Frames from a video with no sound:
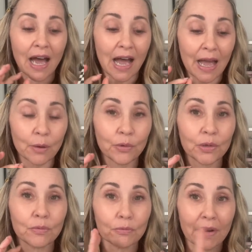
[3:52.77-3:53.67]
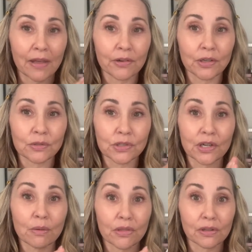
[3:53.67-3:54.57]
I would rather you
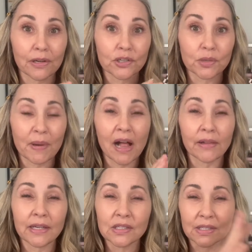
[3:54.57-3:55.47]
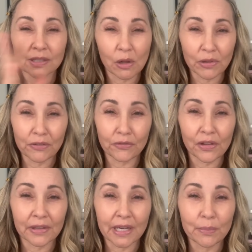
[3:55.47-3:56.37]
start with a larger palette and slowly
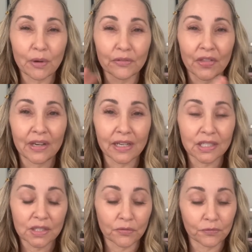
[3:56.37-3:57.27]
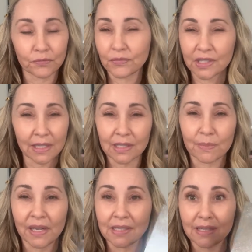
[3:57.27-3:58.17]
fill it up over the next six
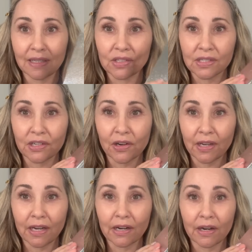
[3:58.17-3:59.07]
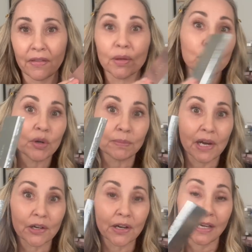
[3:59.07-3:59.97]
months than start here and then boom,
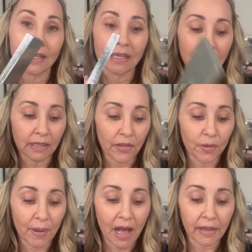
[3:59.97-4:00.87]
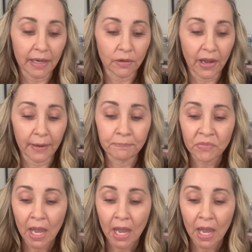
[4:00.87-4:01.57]
now you're going to need another palette, okay?